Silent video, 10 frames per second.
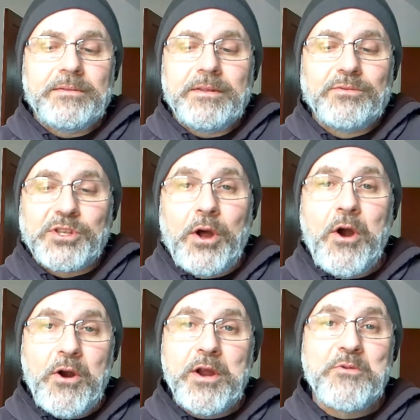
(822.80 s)
It was a
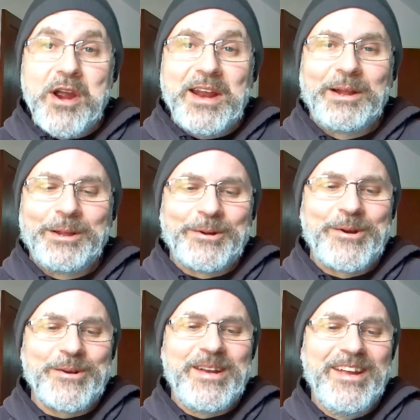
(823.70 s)
hard way to
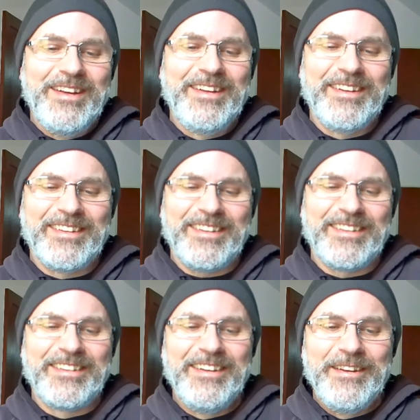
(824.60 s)
learn.
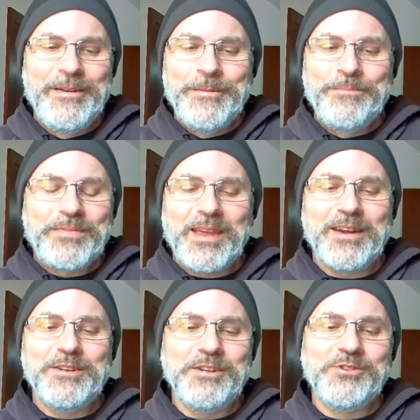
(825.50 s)
And
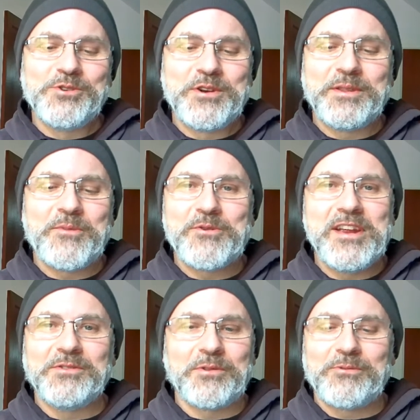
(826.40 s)
I didn't join the
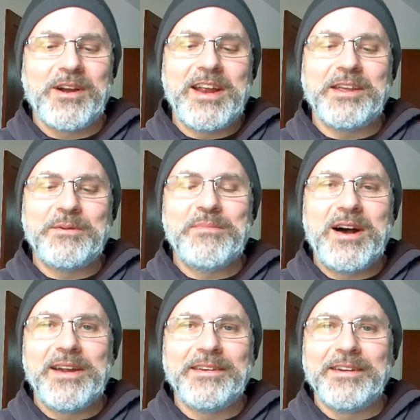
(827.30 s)
Marines with writing in
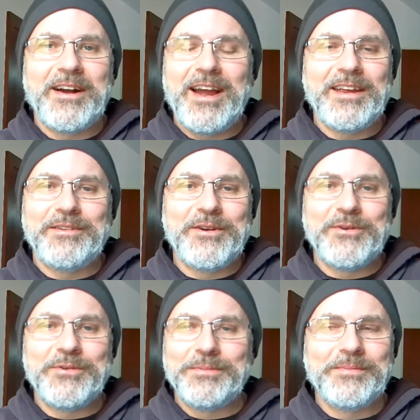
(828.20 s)
mind. I had
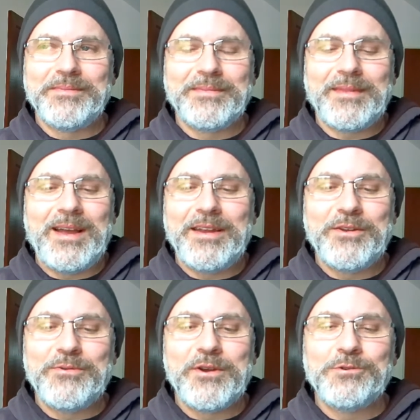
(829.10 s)
no
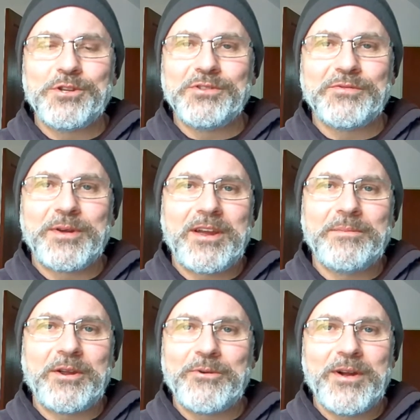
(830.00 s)
notions of
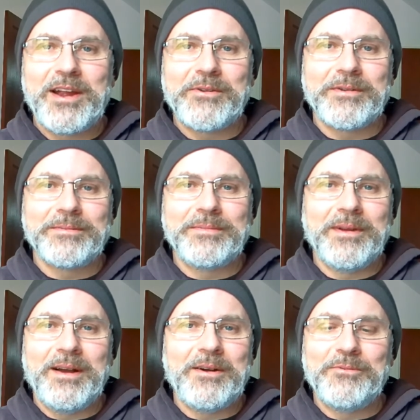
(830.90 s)
becoming a writer
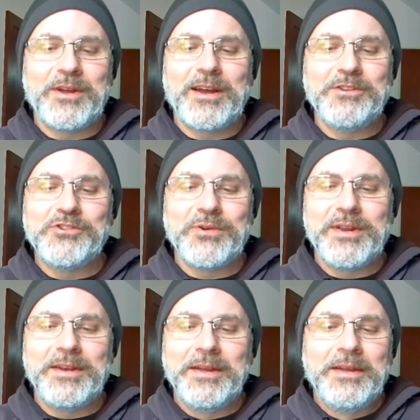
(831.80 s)
when I
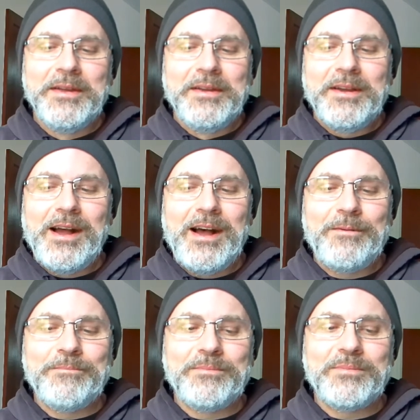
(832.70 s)
joined.
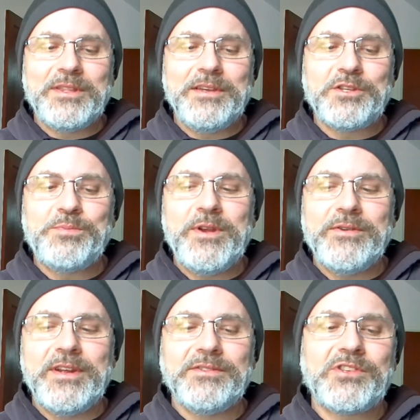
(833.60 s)
But the
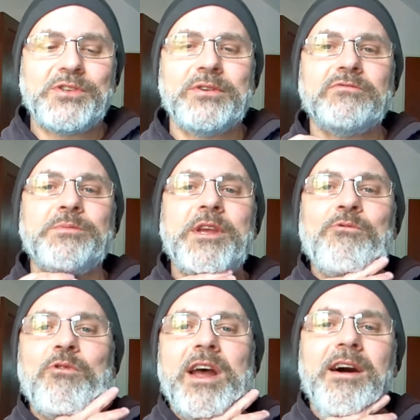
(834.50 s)
experience serves me
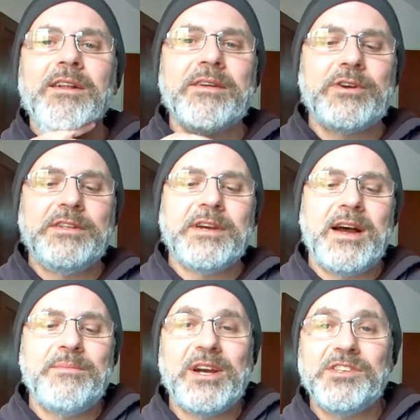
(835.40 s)
well every
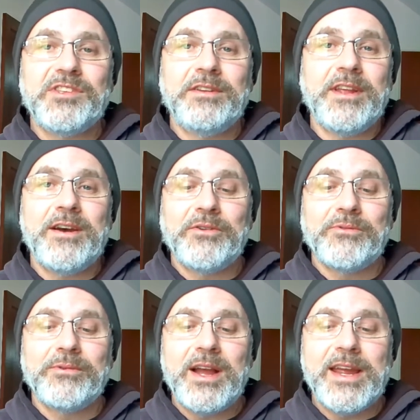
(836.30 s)
time I sit down to
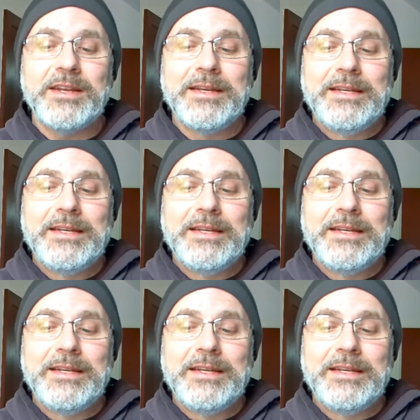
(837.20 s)
write.